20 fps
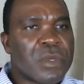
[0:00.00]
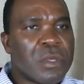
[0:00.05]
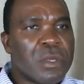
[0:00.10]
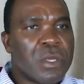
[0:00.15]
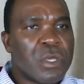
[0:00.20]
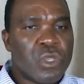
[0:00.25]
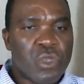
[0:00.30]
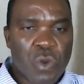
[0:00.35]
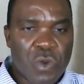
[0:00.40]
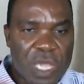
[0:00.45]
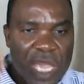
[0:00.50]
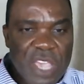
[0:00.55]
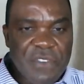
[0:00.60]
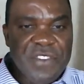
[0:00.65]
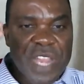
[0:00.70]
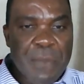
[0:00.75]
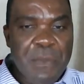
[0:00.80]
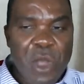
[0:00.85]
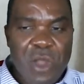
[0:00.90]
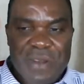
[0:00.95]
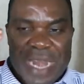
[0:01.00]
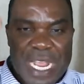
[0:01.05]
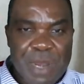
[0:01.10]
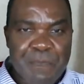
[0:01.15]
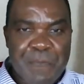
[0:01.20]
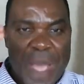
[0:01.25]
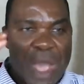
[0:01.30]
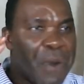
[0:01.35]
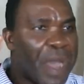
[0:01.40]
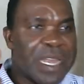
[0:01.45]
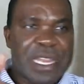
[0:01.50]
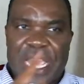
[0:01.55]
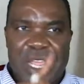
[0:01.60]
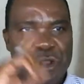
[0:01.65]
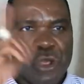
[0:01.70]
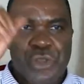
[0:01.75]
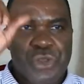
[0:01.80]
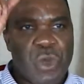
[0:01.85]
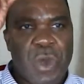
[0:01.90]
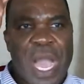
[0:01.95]
You give Democrat power, they
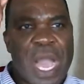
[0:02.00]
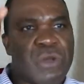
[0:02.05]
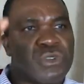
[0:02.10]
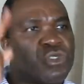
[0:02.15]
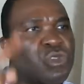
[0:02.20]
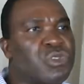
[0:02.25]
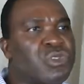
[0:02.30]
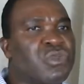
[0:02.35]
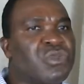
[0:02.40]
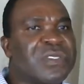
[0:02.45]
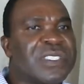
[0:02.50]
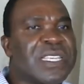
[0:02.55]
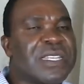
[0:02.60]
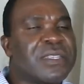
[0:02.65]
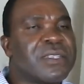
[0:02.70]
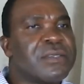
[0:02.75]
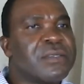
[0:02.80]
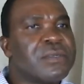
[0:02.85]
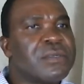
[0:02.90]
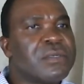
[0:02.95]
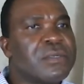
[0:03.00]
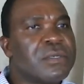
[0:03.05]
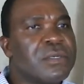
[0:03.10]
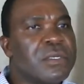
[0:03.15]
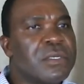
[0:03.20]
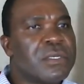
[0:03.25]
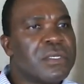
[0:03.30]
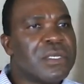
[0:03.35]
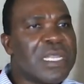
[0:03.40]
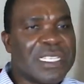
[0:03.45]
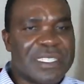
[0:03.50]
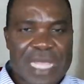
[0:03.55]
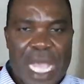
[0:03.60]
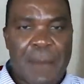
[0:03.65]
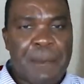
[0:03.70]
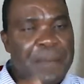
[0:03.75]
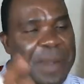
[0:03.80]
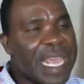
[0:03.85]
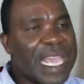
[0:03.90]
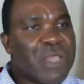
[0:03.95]
don't know how to use it. They start
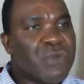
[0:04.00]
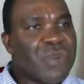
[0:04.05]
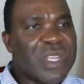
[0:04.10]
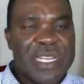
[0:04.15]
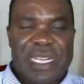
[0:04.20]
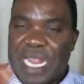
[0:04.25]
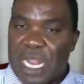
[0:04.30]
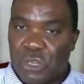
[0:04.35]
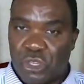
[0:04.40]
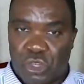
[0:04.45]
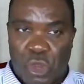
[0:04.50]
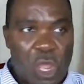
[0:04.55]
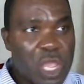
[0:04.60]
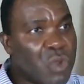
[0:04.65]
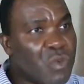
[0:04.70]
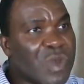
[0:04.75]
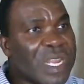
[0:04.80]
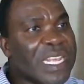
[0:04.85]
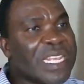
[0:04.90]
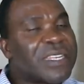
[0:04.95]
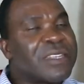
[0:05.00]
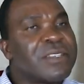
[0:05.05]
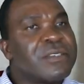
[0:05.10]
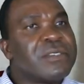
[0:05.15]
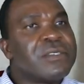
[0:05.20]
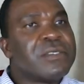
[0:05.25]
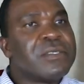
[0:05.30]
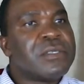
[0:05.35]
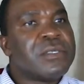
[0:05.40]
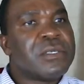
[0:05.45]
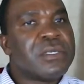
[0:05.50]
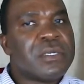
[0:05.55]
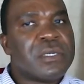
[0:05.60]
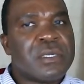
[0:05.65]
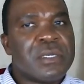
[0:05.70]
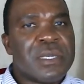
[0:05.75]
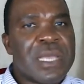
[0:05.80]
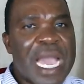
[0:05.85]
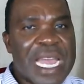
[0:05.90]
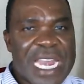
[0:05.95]
playing with it and toying with it
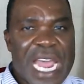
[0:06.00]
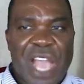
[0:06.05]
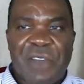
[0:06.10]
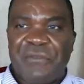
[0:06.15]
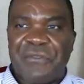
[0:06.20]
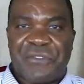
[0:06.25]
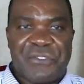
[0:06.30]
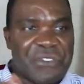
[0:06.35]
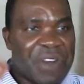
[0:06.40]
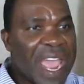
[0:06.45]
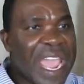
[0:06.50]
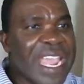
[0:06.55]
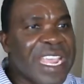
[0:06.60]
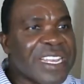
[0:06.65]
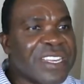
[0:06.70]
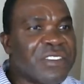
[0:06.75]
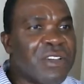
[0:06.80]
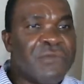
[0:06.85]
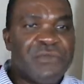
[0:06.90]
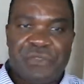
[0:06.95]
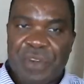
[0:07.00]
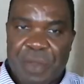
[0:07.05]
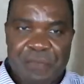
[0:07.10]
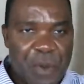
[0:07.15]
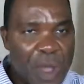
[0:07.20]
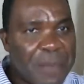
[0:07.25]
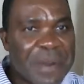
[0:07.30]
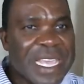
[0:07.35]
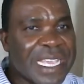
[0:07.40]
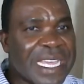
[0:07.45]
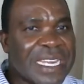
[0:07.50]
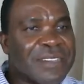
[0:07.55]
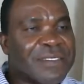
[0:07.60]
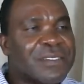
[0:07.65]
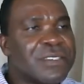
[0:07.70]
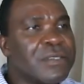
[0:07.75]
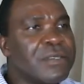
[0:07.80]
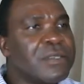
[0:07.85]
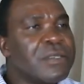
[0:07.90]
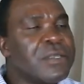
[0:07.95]
and are afraid of Republicans.
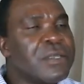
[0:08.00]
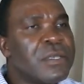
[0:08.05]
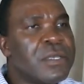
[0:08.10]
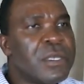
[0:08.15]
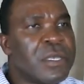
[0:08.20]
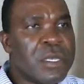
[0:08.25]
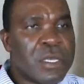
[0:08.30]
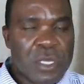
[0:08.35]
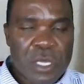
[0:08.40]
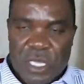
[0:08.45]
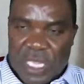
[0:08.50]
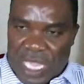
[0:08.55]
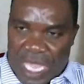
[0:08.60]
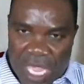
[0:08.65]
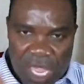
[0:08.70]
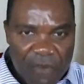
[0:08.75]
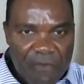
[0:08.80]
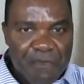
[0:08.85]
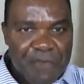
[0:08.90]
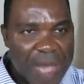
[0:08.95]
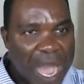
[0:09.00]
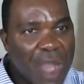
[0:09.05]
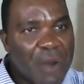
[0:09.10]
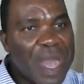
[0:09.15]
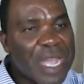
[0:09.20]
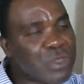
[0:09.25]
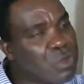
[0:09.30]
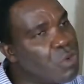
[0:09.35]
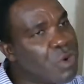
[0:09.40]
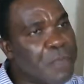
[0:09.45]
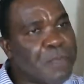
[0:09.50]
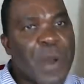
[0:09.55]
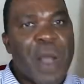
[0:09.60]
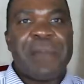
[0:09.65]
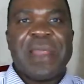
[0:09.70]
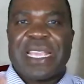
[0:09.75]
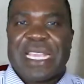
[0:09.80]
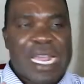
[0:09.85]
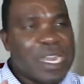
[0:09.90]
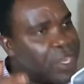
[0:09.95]
Give power to
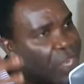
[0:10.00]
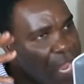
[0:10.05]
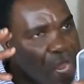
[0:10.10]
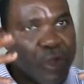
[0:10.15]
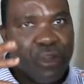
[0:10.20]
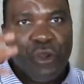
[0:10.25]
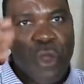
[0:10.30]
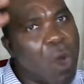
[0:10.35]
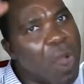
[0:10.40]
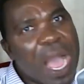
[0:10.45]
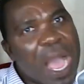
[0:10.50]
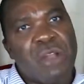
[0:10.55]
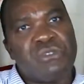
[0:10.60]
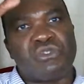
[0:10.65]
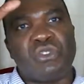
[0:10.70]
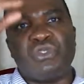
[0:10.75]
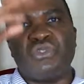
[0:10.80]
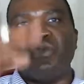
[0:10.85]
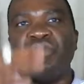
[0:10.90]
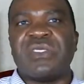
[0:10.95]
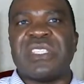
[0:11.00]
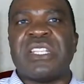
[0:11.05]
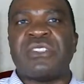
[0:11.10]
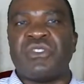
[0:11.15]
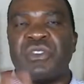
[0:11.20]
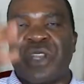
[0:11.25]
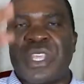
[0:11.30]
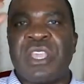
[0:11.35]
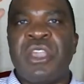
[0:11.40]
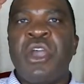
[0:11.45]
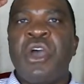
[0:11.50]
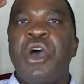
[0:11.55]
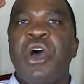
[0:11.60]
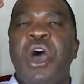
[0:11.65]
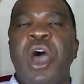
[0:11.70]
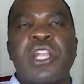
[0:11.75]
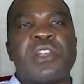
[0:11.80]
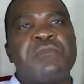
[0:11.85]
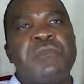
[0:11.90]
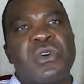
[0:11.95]
Republican, they know how to use it to the
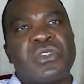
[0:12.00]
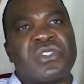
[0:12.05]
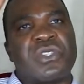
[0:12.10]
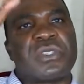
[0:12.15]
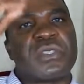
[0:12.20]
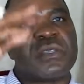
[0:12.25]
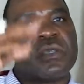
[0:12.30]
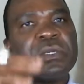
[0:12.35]
utmost.